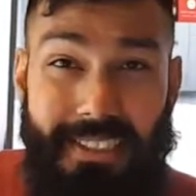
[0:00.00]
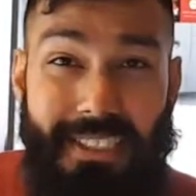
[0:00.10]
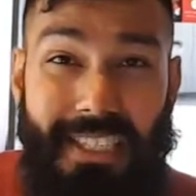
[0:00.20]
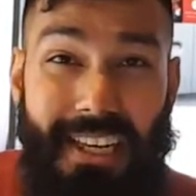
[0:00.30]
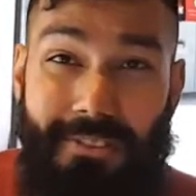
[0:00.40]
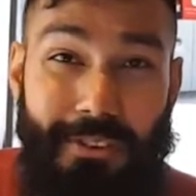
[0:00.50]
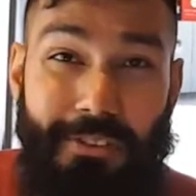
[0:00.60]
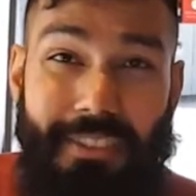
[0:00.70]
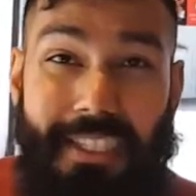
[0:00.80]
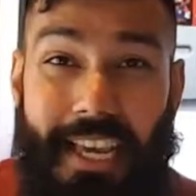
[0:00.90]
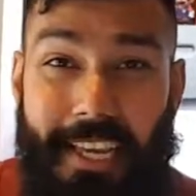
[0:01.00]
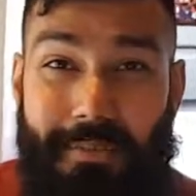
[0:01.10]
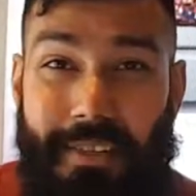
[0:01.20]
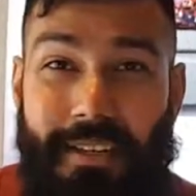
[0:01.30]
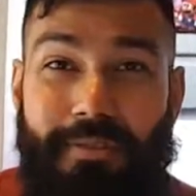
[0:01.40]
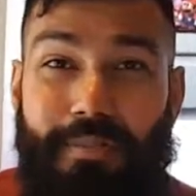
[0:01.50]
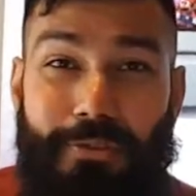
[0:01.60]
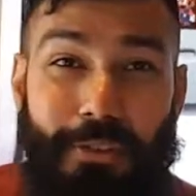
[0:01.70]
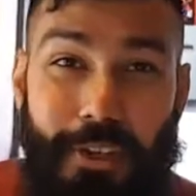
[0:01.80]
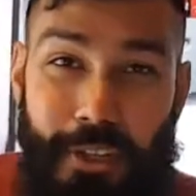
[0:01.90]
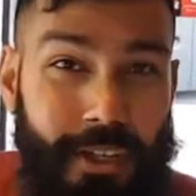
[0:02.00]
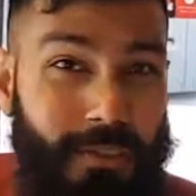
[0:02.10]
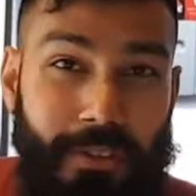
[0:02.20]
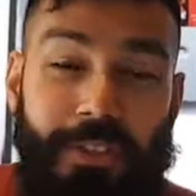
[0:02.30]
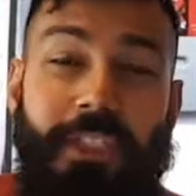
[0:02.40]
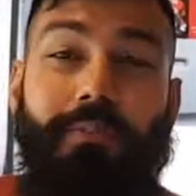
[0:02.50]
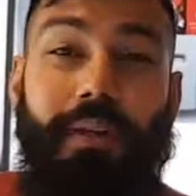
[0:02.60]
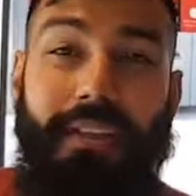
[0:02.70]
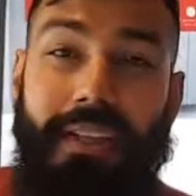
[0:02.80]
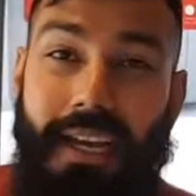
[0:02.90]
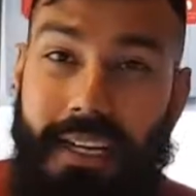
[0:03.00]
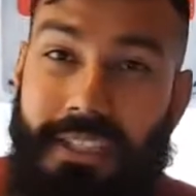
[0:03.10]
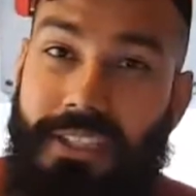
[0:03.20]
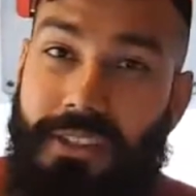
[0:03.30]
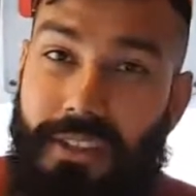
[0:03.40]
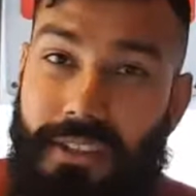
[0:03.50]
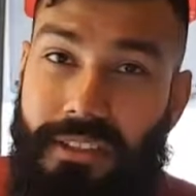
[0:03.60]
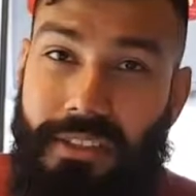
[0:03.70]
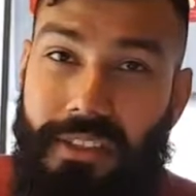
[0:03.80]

just get a few of these games, and before you know, it, you've already spent that eighty dollars.